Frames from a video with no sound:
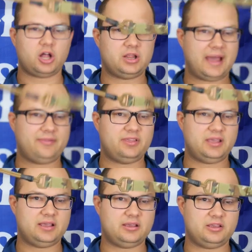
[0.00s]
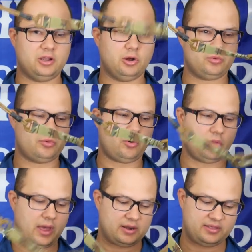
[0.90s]
gladly, you know,
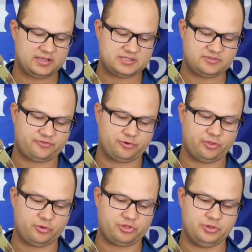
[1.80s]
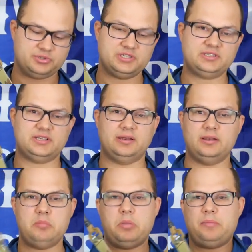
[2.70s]
hold on to this for those uses,
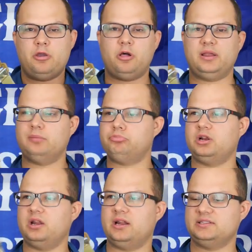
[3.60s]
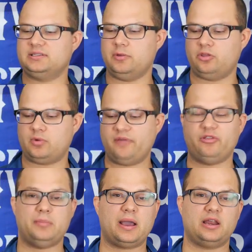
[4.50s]
and maybe I'll end up putting it on some other
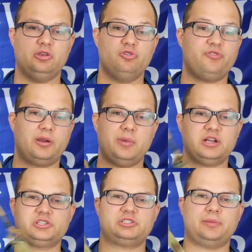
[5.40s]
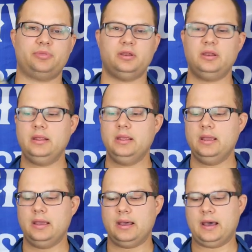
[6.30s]
rifle I'm not going to use very much or something.
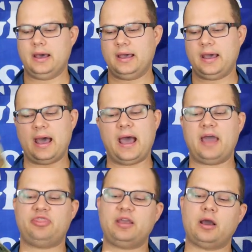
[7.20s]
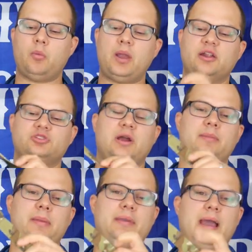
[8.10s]
I think a way to try to
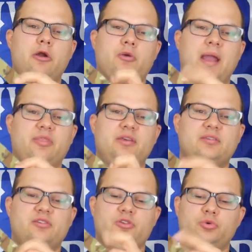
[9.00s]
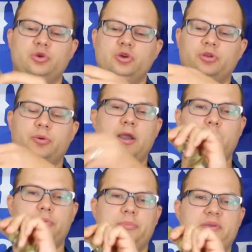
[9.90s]
maybe counteract this is I
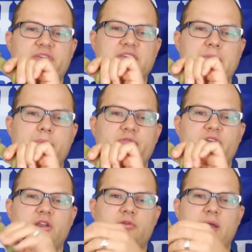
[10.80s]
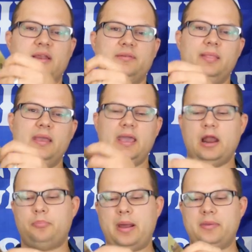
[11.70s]
could put a piece of tape over here, right? And
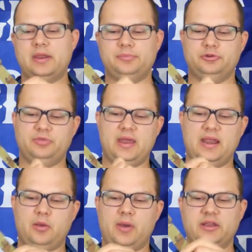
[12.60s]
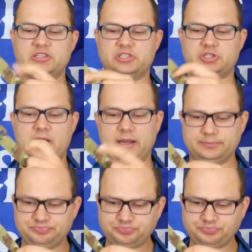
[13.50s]
I'll probably end up doing that anyway, just to try to,